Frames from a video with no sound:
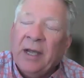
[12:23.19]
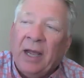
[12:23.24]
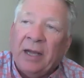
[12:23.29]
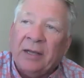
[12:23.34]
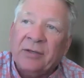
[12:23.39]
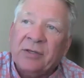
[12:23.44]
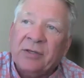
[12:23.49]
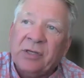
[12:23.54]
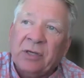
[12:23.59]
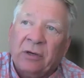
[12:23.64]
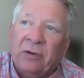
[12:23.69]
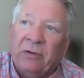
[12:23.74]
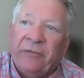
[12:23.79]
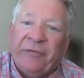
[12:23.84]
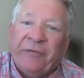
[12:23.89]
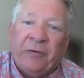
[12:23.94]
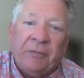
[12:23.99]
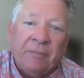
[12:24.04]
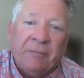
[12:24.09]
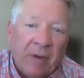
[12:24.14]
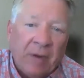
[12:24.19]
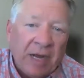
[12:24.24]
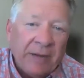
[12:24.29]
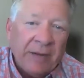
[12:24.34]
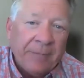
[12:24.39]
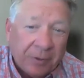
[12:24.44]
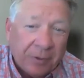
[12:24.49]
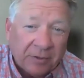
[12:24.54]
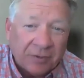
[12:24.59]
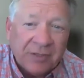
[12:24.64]
And so for
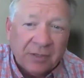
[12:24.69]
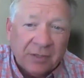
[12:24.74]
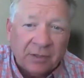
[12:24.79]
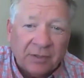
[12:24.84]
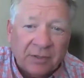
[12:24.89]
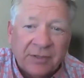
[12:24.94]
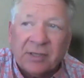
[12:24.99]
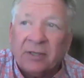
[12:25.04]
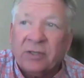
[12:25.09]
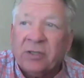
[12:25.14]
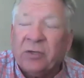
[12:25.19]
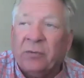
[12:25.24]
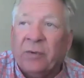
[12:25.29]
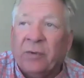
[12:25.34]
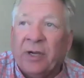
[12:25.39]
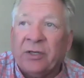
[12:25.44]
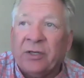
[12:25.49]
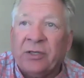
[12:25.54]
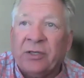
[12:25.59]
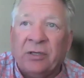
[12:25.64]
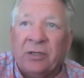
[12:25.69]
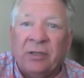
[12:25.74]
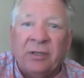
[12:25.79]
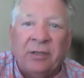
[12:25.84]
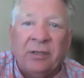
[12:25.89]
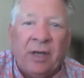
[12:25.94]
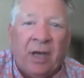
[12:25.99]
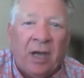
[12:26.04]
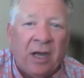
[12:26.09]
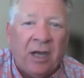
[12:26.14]
my personal
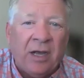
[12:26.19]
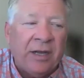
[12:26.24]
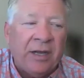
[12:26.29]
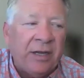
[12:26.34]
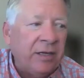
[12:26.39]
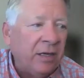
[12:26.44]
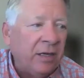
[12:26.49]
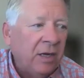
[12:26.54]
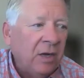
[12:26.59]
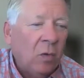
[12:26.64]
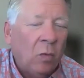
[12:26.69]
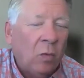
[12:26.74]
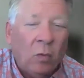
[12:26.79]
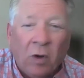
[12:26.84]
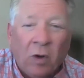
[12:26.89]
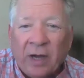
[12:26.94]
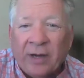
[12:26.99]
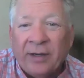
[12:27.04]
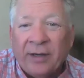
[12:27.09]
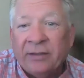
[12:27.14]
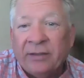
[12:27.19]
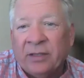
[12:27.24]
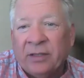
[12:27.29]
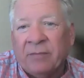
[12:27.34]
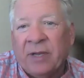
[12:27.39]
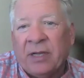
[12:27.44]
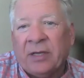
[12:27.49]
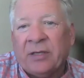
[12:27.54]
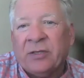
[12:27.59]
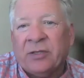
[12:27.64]
situation, I wanted to
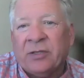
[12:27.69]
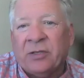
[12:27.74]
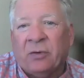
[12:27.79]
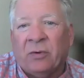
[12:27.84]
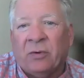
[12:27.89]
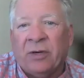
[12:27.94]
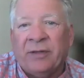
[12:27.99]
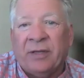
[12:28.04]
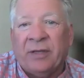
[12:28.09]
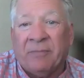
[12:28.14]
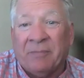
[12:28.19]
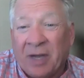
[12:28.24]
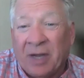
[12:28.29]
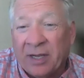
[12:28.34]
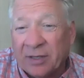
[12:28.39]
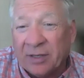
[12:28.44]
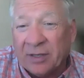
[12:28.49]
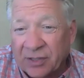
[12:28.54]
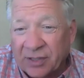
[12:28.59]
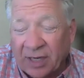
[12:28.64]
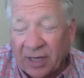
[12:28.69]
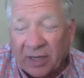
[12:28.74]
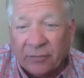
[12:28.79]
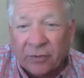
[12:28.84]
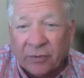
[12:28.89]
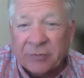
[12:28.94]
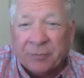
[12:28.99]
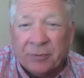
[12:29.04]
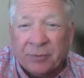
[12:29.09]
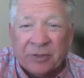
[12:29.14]
make sure that my estate
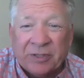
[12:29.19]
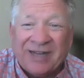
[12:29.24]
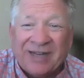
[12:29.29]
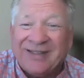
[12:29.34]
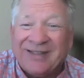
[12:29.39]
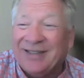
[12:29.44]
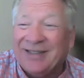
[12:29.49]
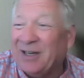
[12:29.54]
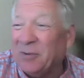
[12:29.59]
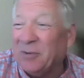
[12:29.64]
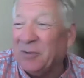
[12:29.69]
was protected.